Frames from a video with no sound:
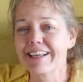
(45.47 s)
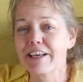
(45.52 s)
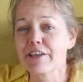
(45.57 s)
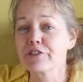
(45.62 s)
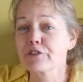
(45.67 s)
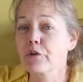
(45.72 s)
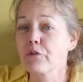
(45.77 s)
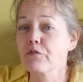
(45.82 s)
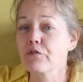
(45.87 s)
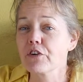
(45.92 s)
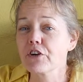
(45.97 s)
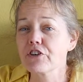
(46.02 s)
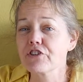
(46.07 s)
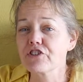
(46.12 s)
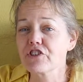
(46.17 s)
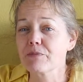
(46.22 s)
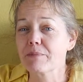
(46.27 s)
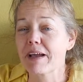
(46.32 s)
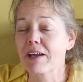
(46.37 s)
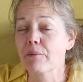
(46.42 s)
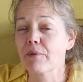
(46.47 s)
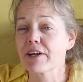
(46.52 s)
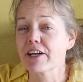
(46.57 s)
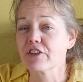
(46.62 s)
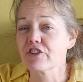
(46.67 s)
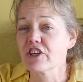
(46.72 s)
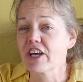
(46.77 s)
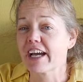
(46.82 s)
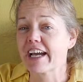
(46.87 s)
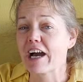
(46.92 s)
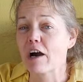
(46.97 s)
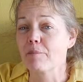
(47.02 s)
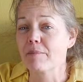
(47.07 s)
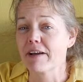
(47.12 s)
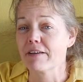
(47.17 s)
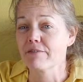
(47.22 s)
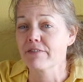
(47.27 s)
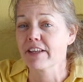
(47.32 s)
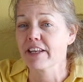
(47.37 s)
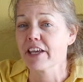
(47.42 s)
So first, you might want to check out
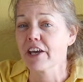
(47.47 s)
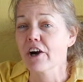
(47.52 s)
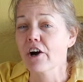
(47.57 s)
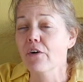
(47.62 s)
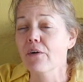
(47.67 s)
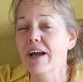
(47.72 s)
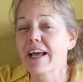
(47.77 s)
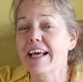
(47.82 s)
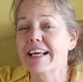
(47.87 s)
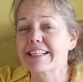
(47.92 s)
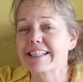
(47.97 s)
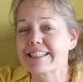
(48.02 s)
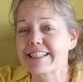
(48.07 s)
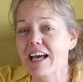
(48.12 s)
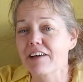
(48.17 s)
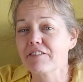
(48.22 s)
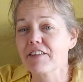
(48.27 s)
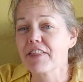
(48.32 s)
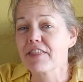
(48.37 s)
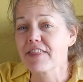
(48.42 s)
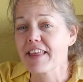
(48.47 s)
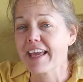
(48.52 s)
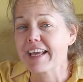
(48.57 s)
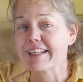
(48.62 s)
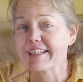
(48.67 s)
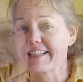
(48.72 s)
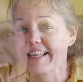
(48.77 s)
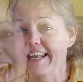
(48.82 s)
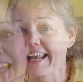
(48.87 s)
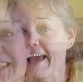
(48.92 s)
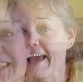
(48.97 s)
my video, 7 Things That